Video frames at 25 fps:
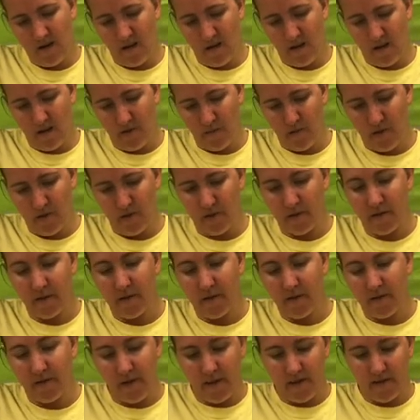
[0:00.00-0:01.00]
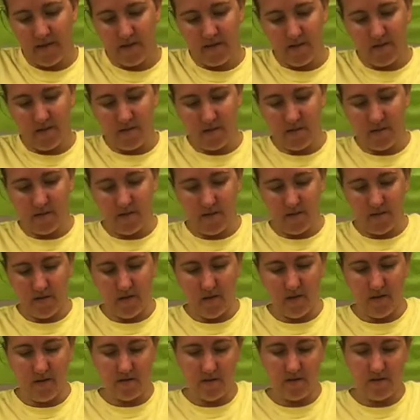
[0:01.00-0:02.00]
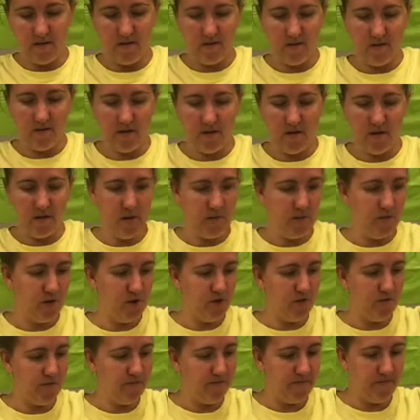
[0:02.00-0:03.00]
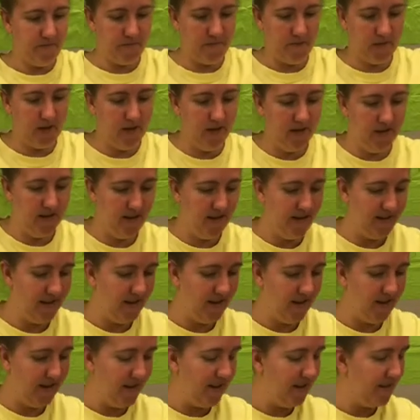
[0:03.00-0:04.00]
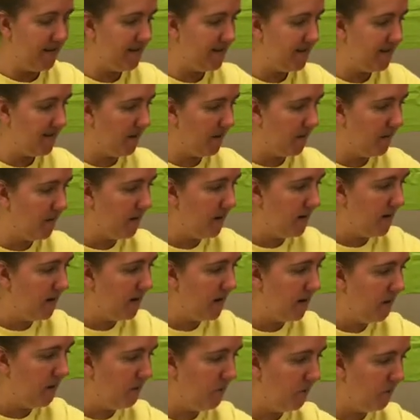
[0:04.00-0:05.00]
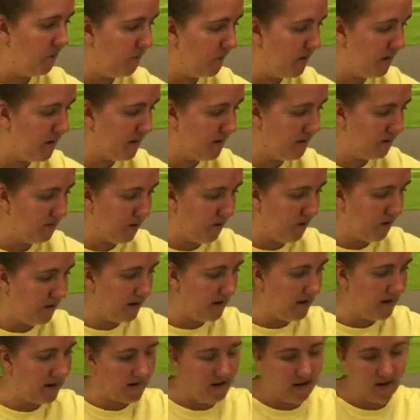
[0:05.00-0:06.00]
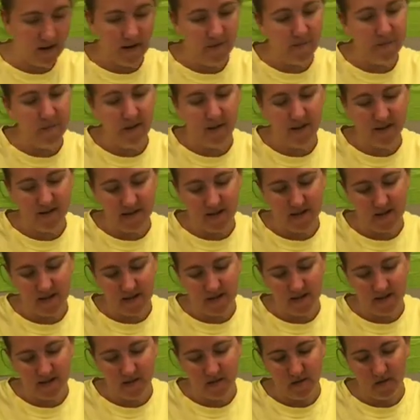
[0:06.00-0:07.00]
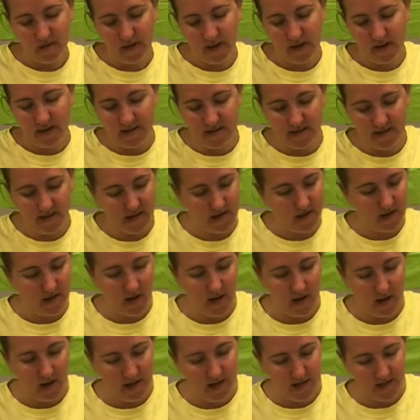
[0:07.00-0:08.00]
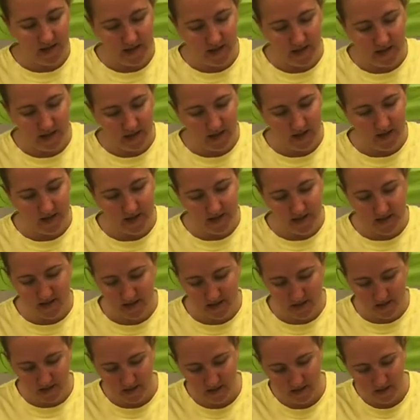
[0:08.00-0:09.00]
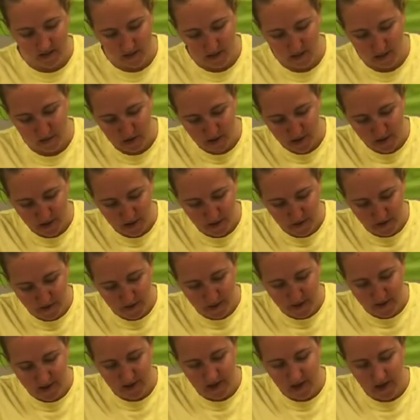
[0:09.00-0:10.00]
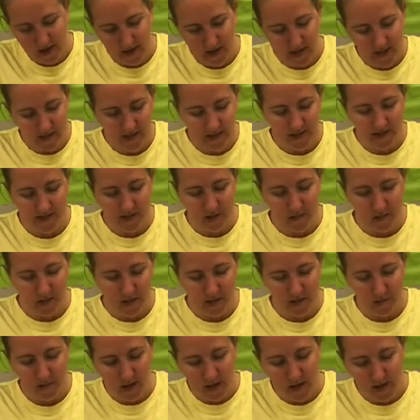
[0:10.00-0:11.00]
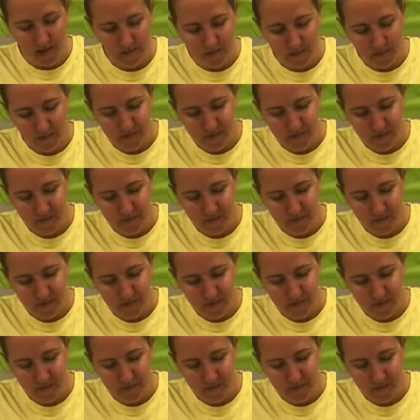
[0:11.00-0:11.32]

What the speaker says: I'm only going faster just because I've done this a time or two. So with pulling it off, because I did it so fast, you get a bunch on your fingers. I did get some at the bottom.